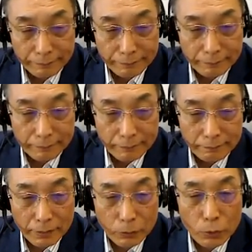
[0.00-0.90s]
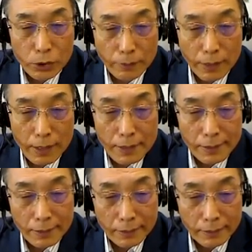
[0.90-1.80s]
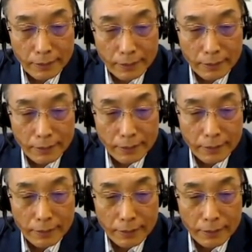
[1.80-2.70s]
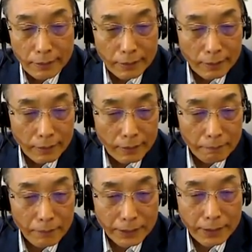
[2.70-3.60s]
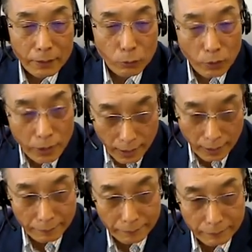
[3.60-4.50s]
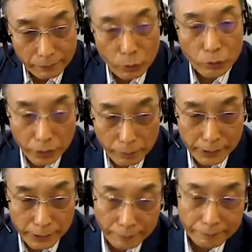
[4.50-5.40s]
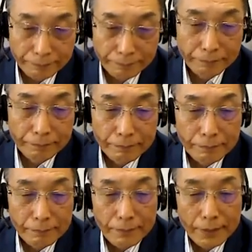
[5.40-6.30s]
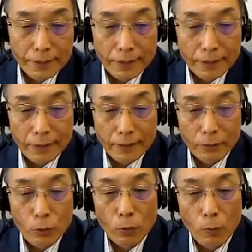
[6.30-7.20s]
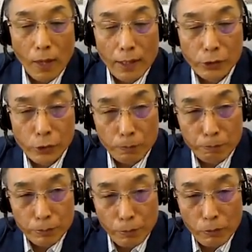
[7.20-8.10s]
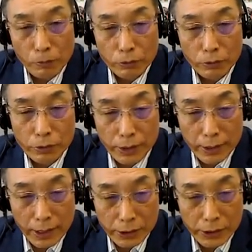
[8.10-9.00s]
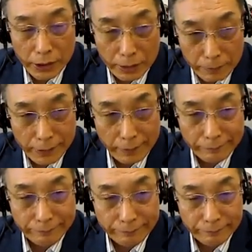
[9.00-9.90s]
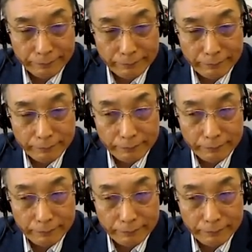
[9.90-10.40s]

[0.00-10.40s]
I mean, they are the trainers or the leader of Tokkatsu. So I was involved in train the trainer program. Back then, we call them master trainers